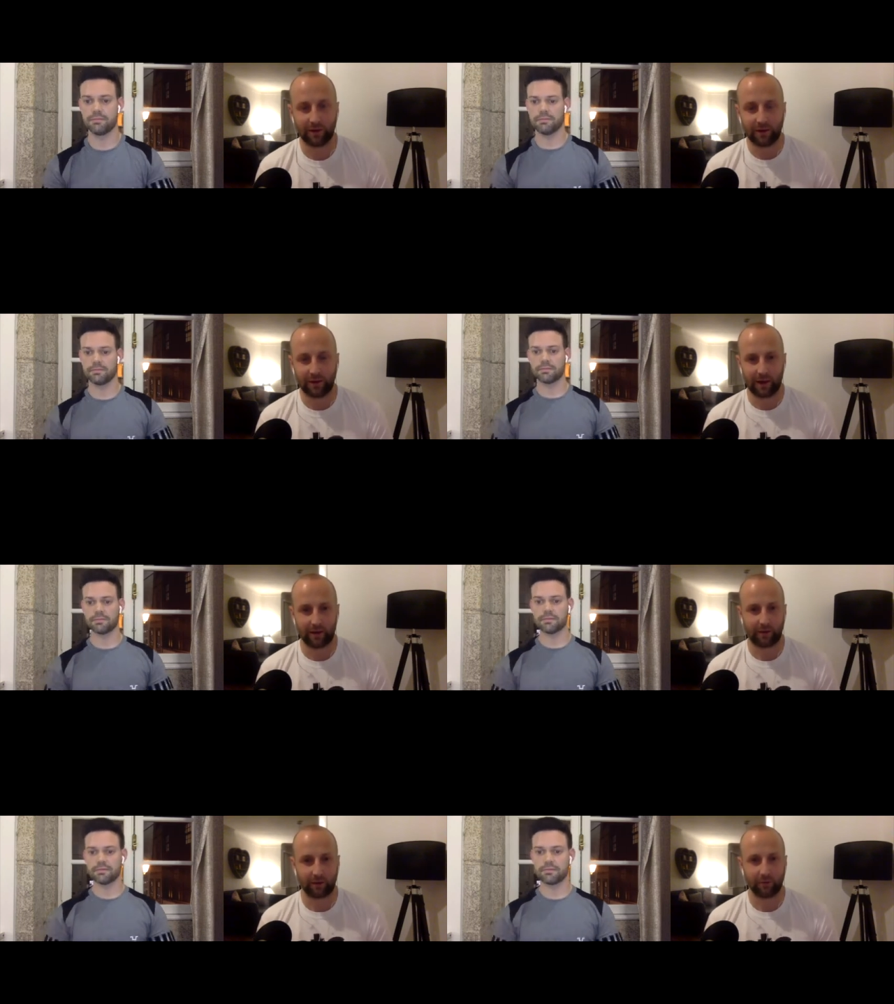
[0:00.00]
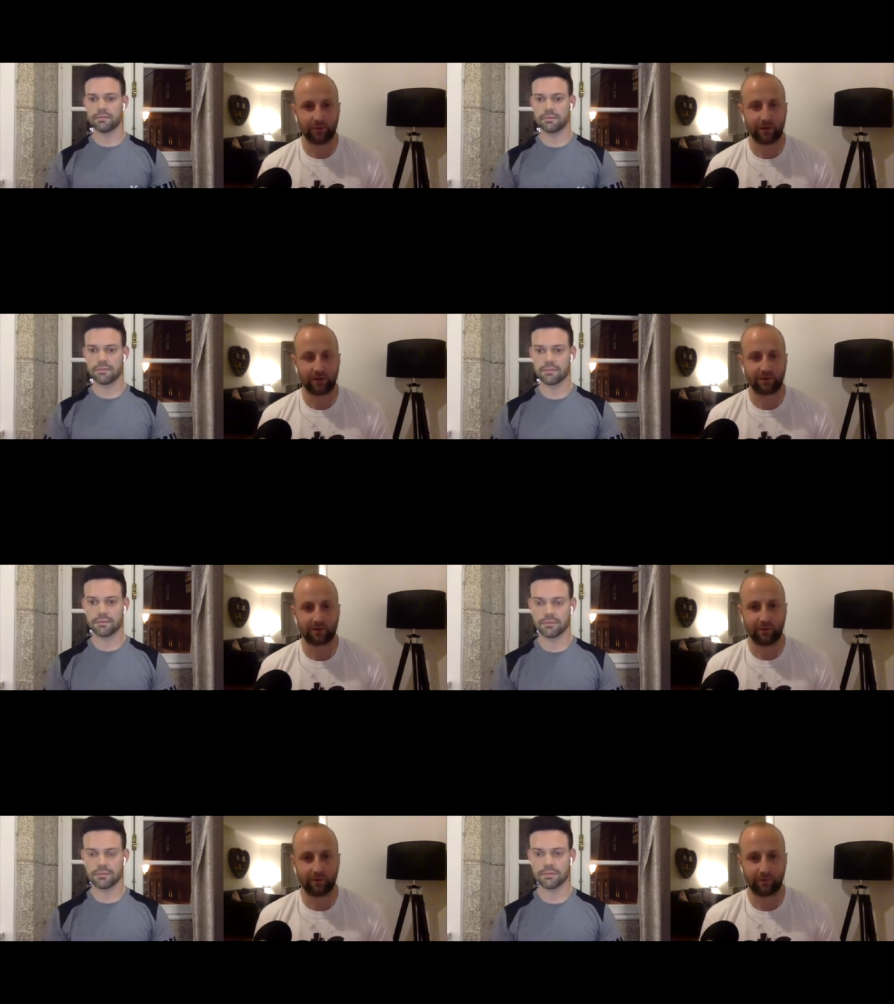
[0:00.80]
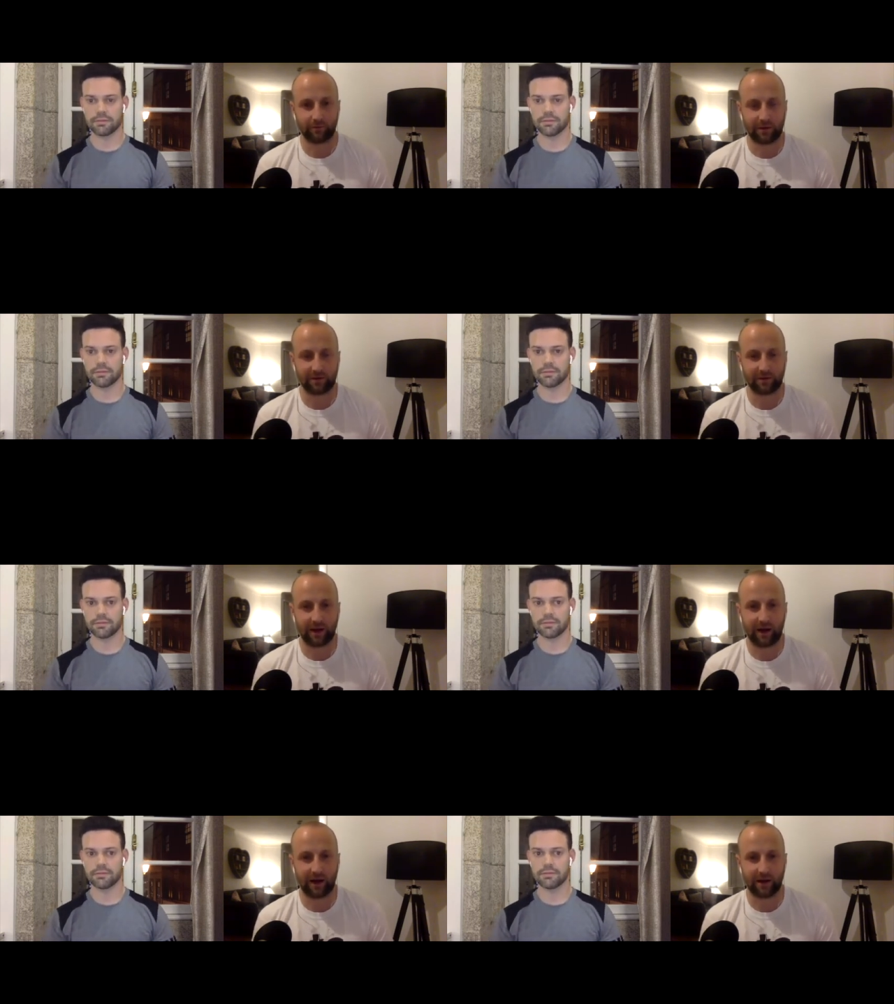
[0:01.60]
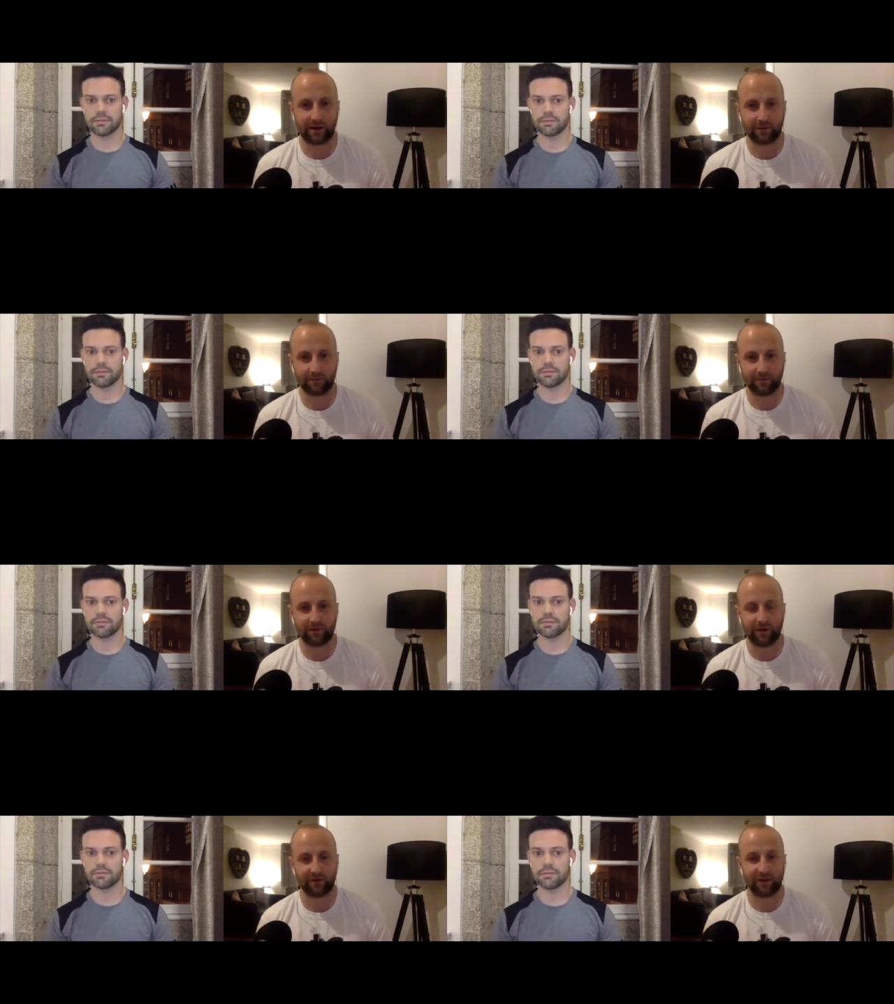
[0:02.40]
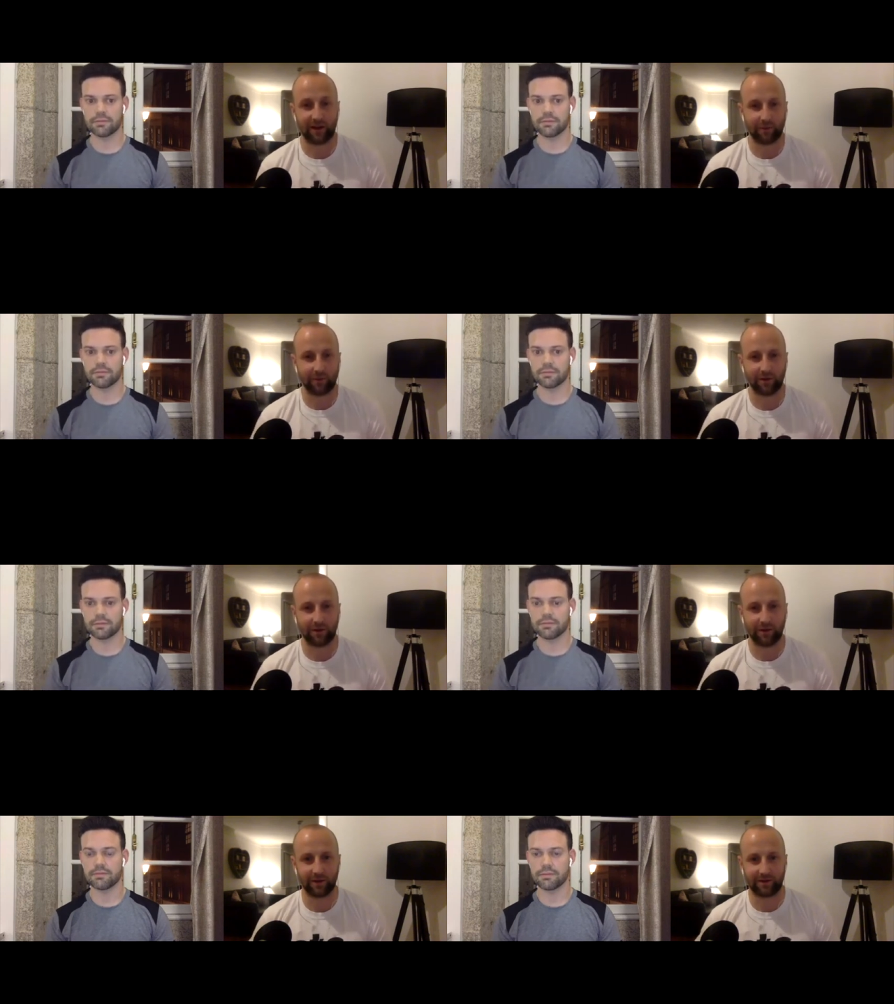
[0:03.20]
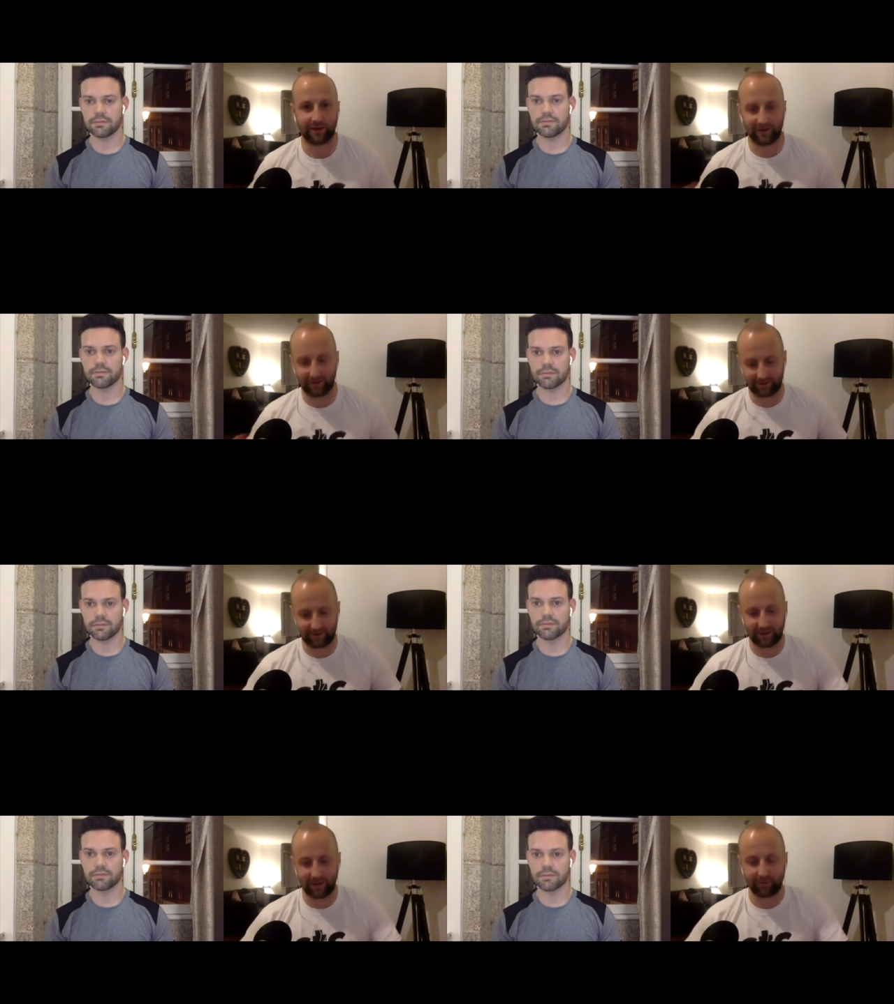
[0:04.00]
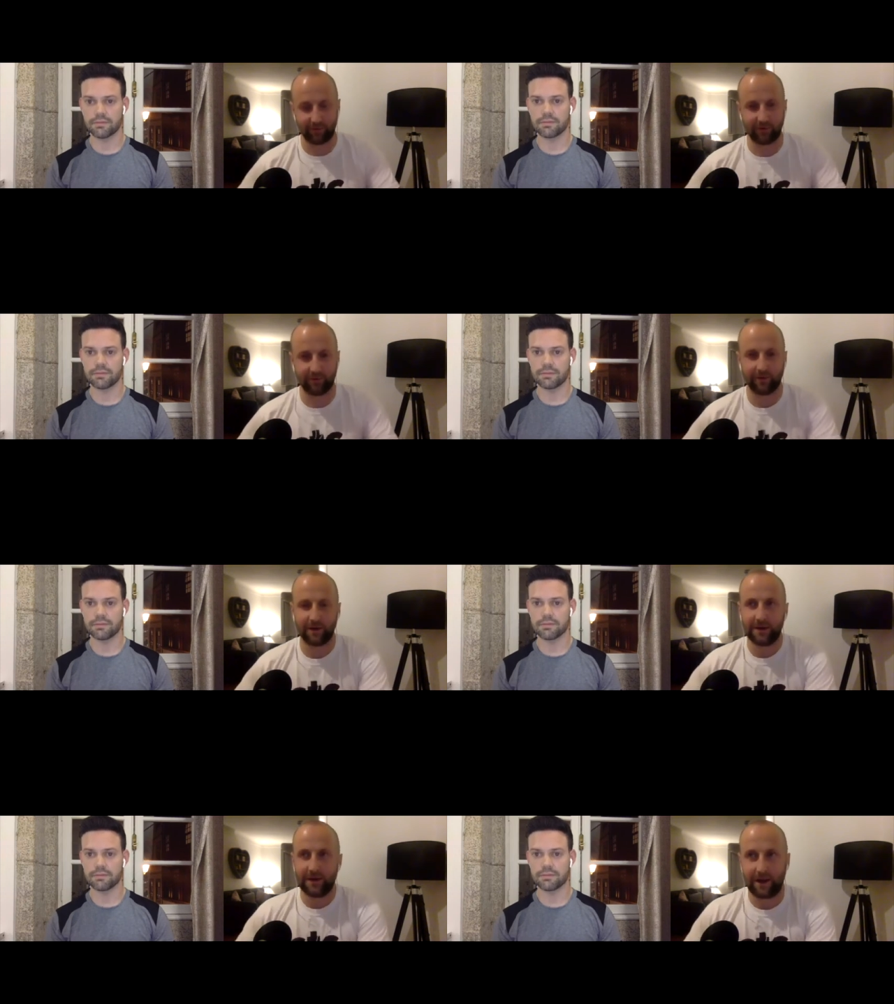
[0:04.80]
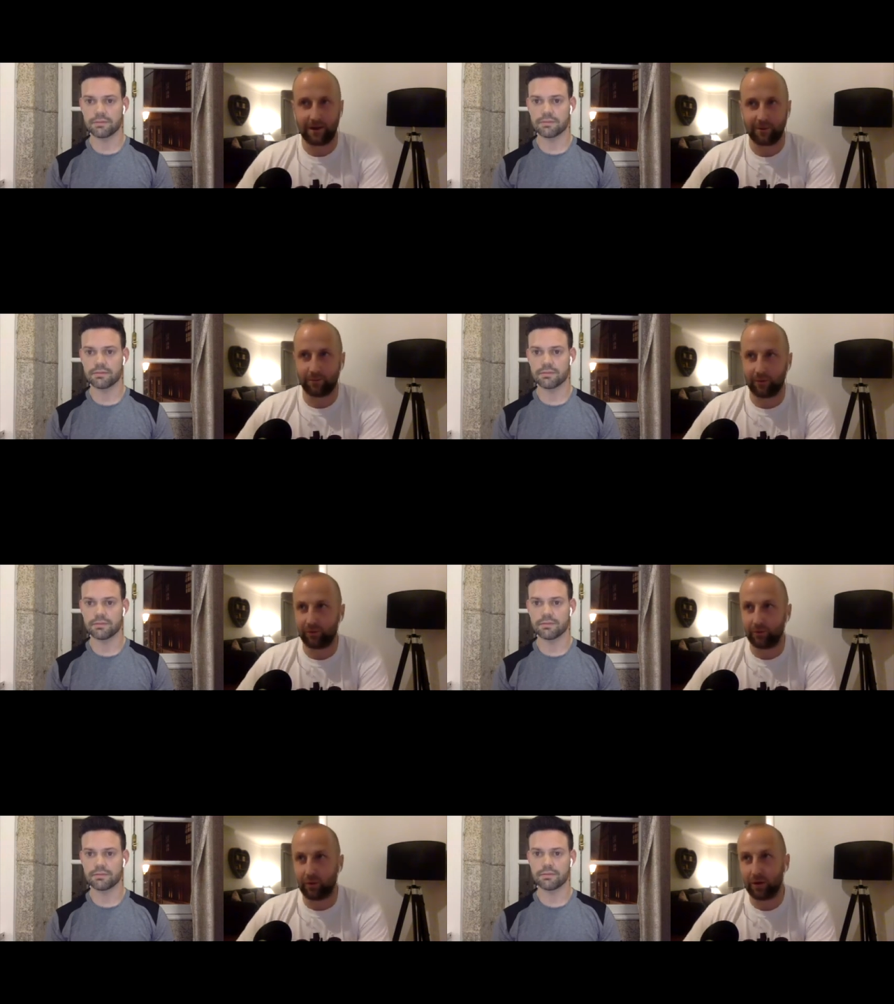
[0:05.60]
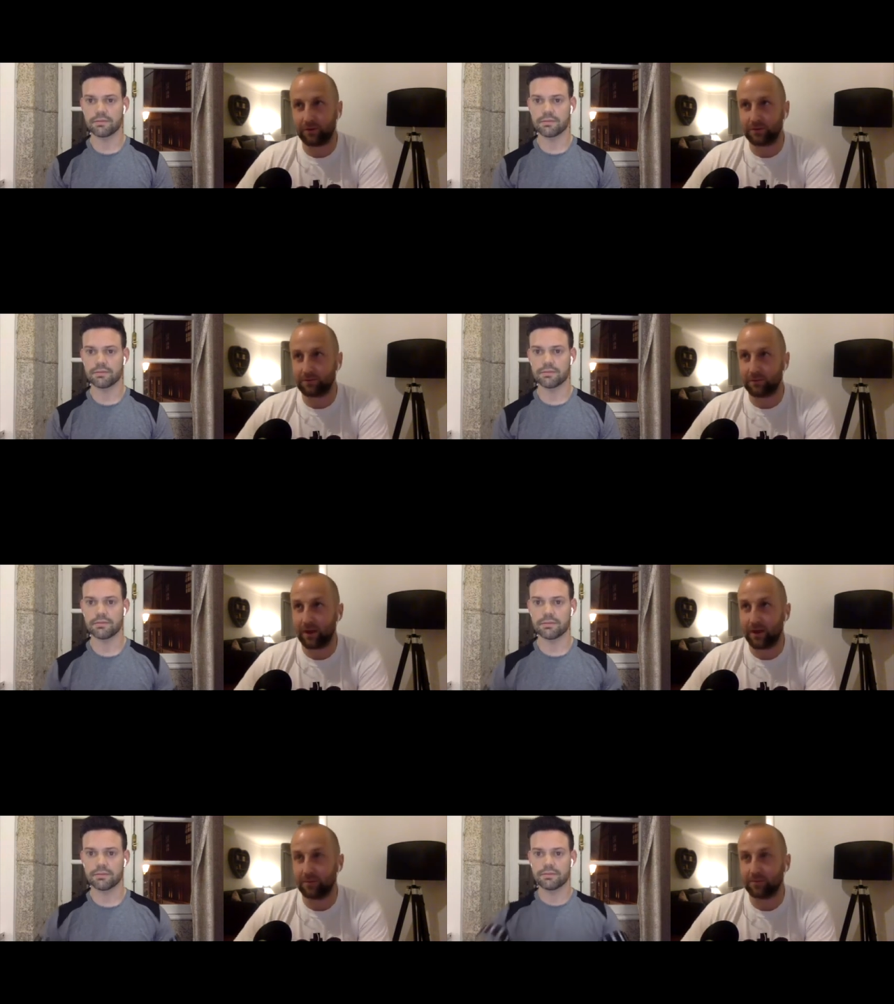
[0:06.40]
Speaker 1: that uh, the clothing is sort of reaching that high research element and that that, that level of uh, what's the word um,